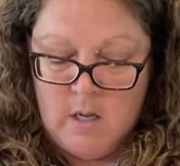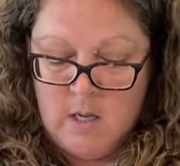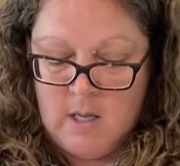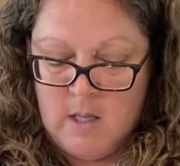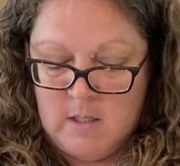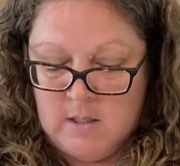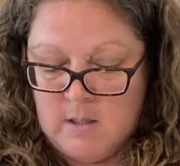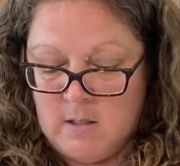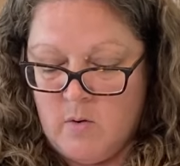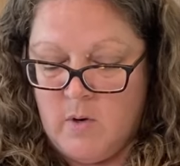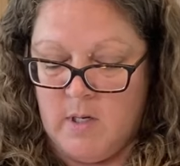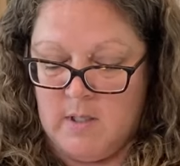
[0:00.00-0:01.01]
And this is
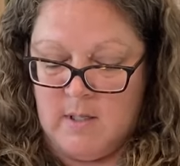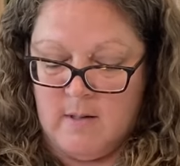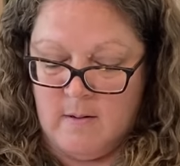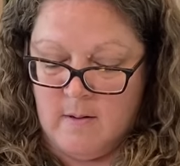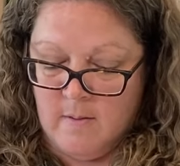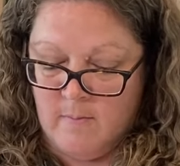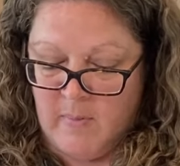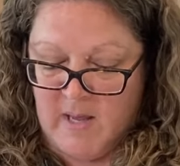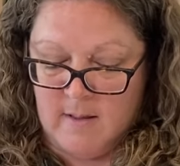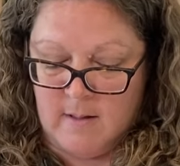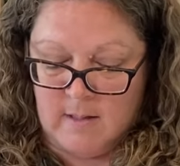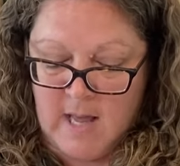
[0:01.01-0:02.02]
going to
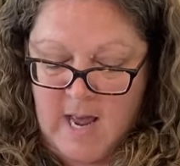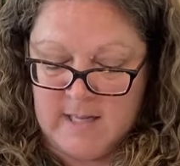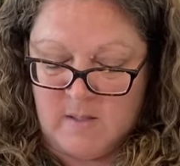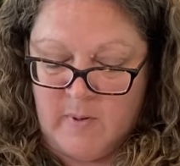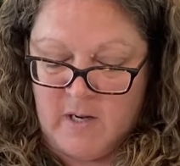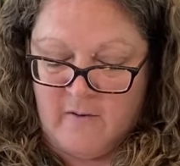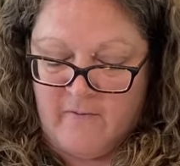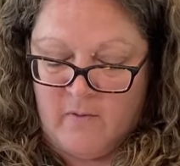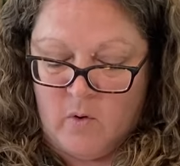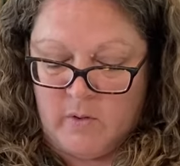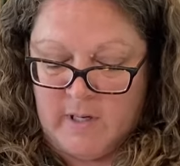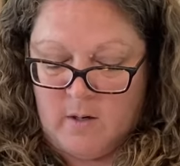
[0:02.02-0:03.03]
be the last bit of
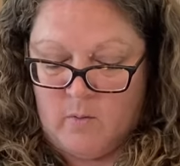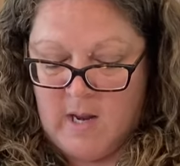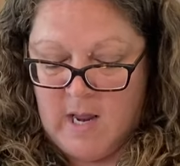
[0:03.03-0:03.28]
folding we